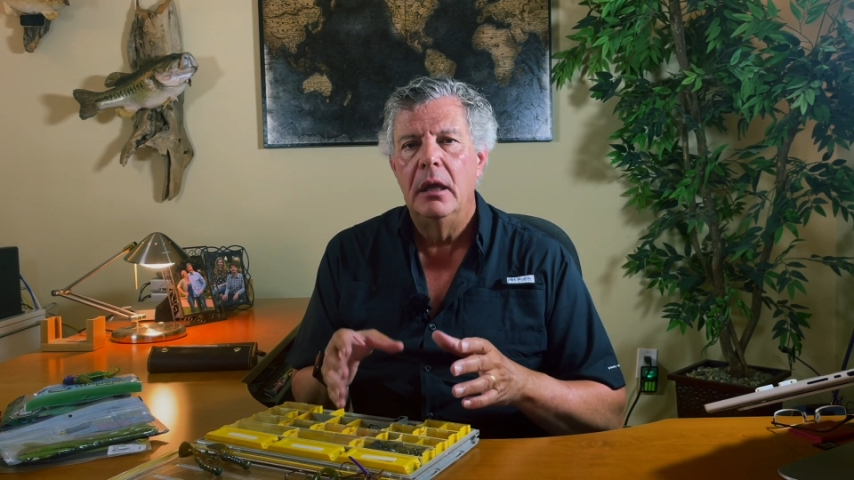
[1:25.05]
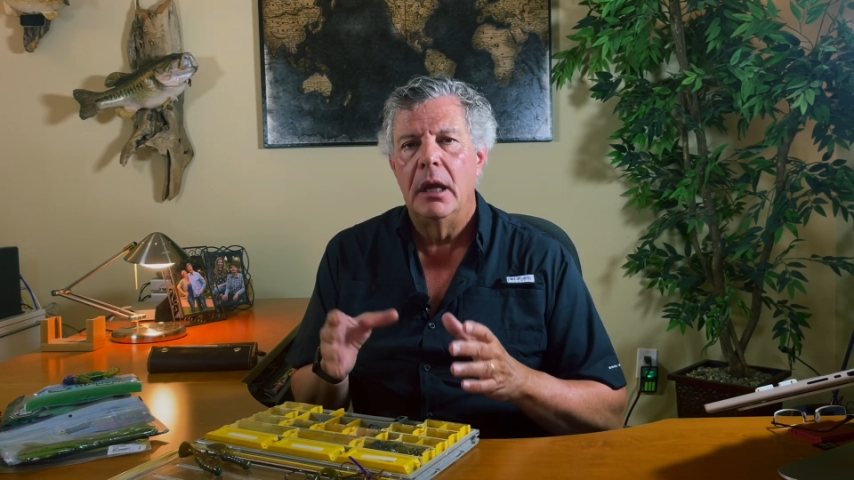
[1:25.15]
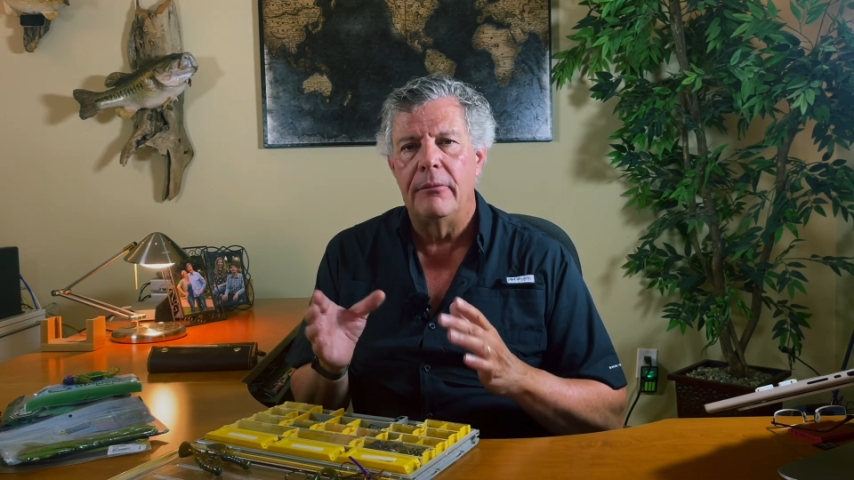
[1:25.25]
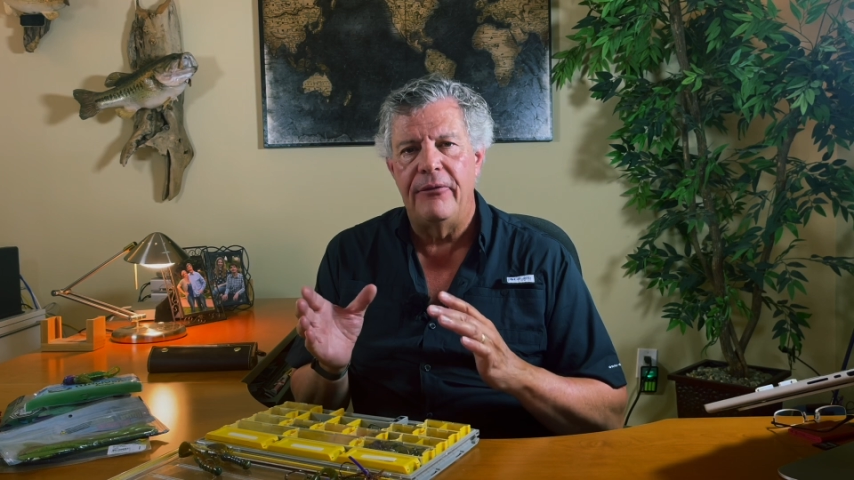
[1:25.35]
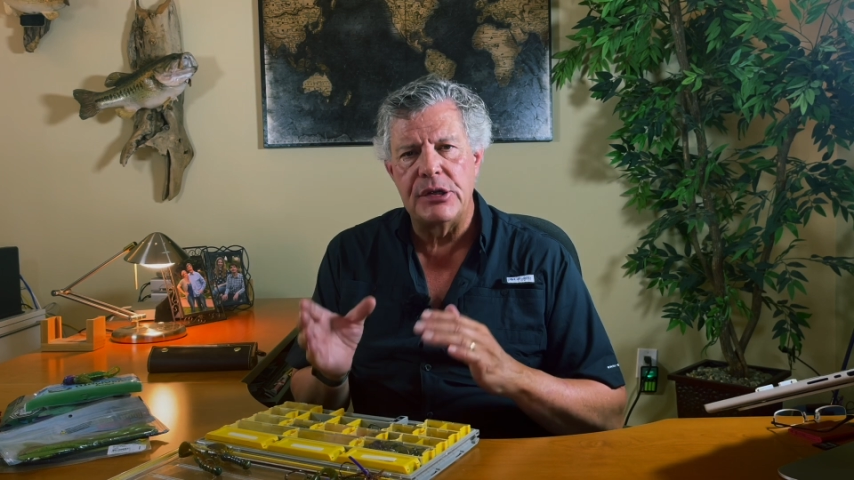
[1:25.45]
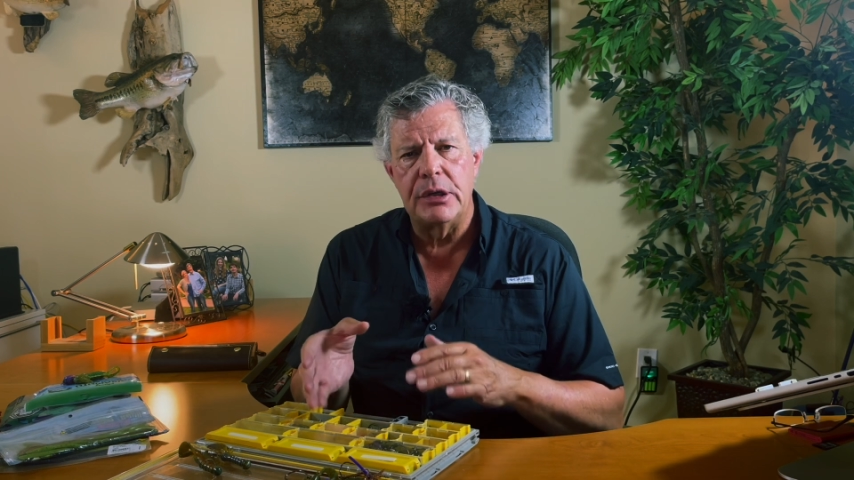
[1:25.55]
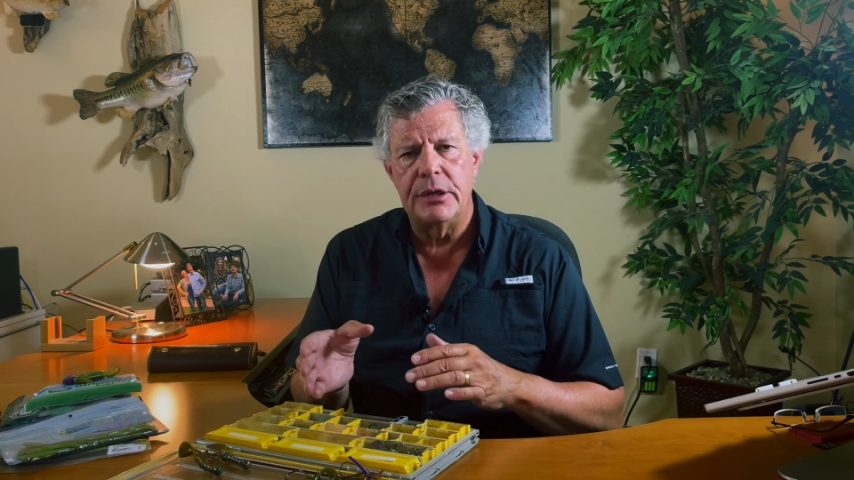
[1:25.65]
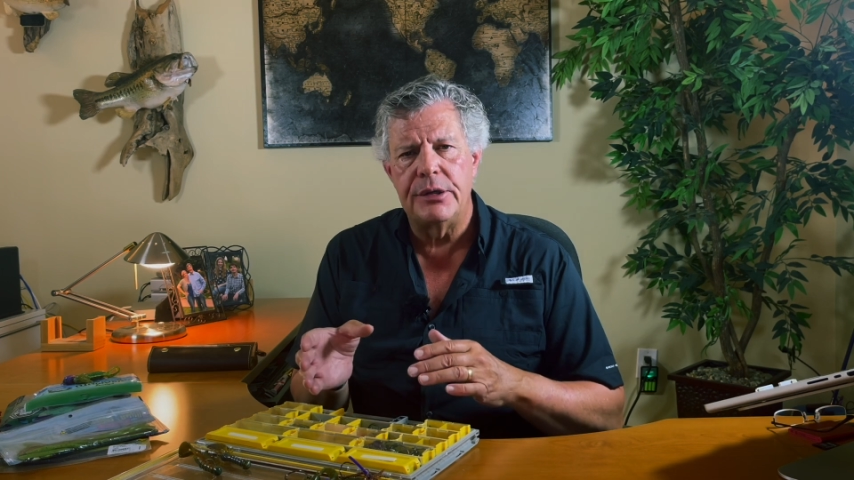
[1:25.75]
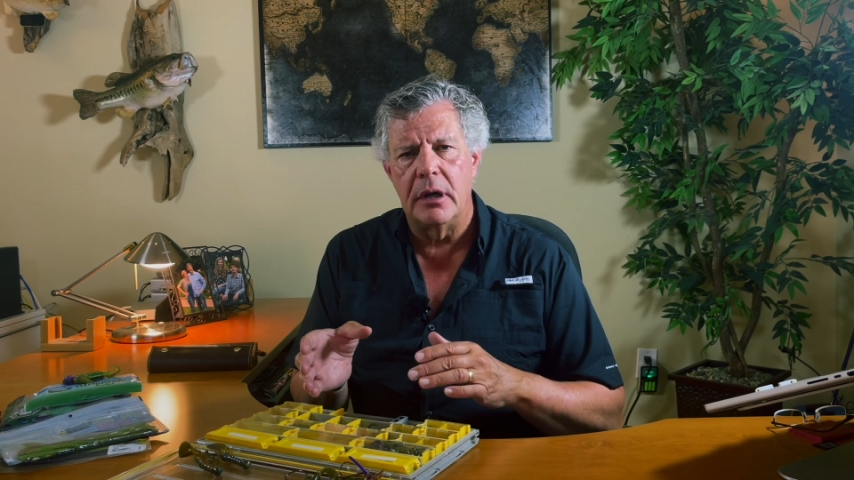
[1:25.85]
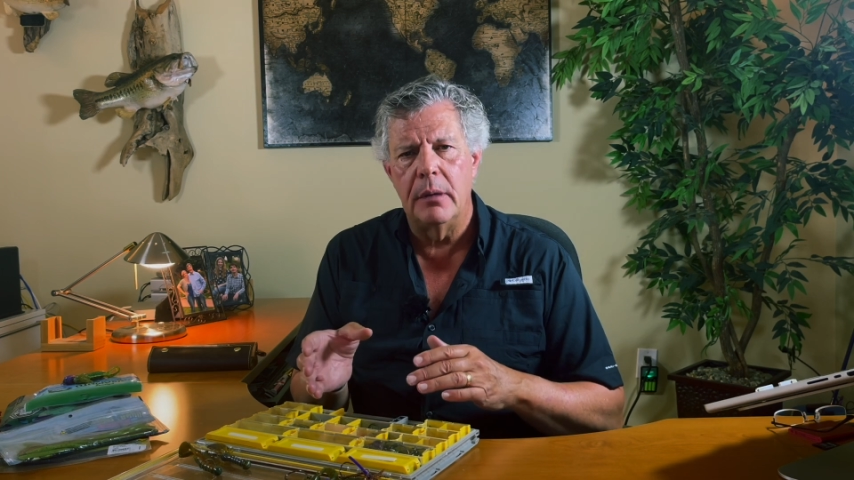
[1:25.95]
I'm fishing a
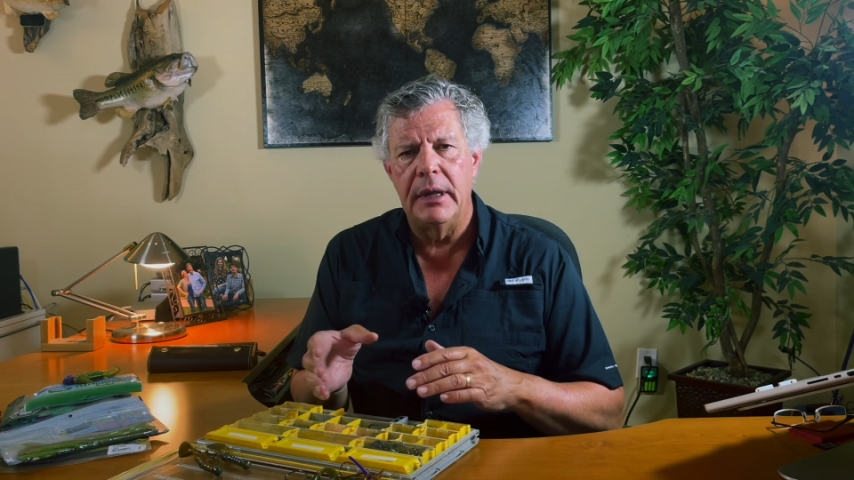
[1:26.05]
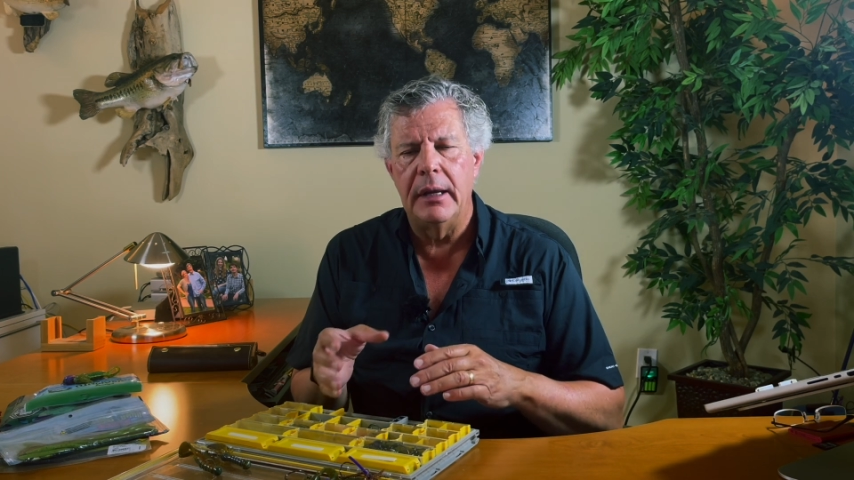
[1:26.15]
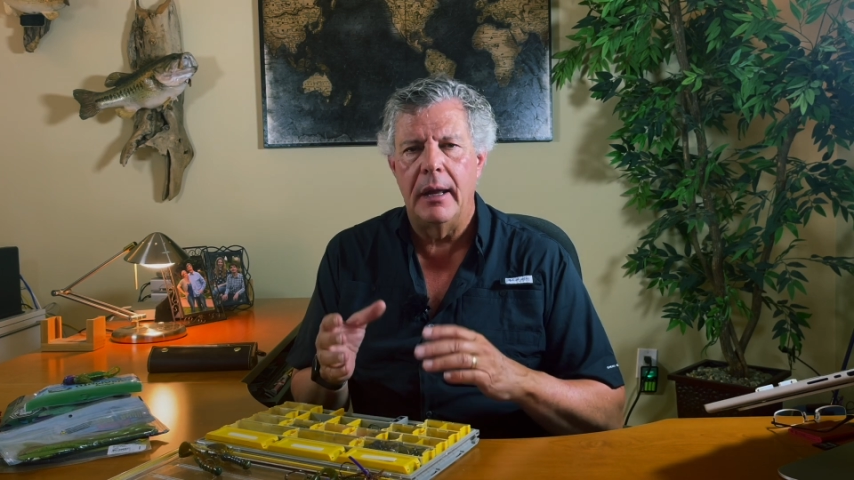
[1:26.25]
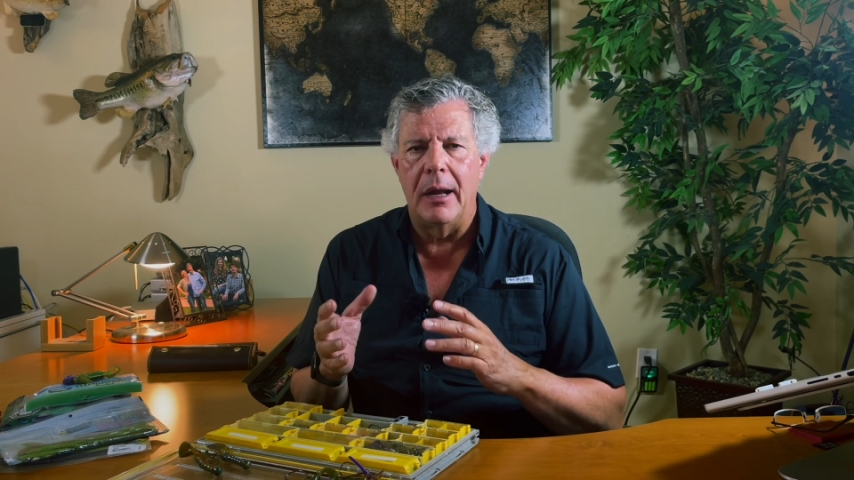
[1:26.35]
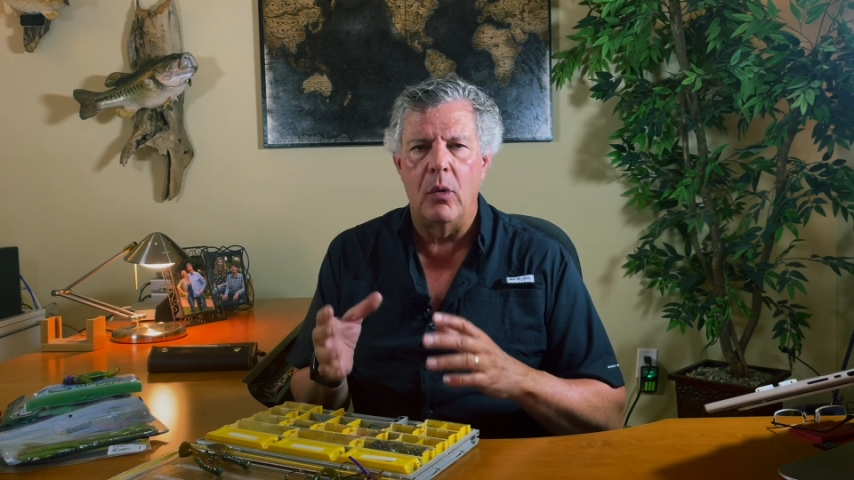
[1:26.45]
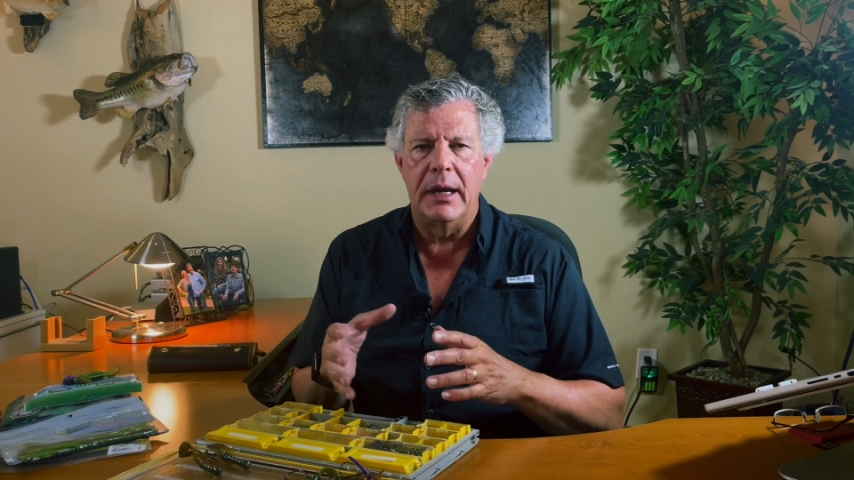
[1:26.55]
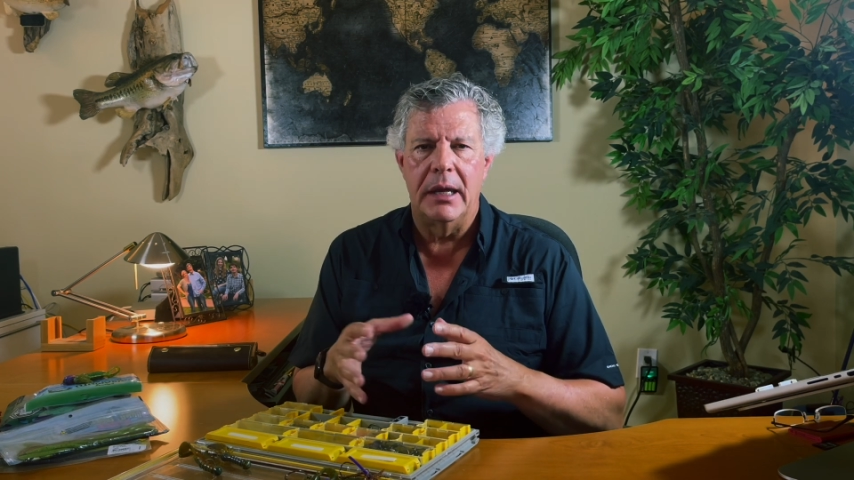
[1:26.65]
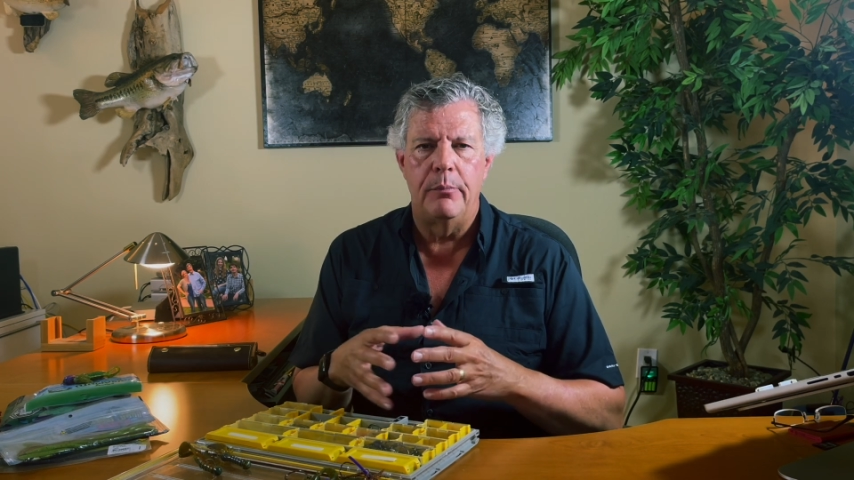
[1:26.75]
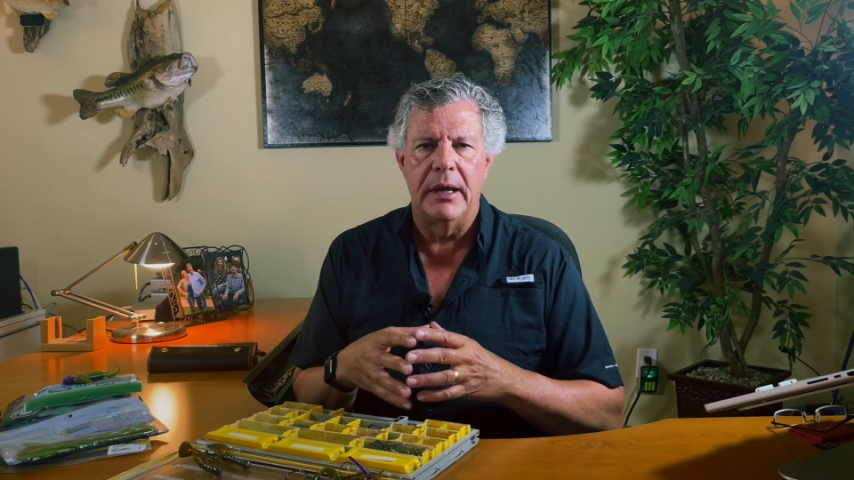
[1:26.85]
tournament and I want to get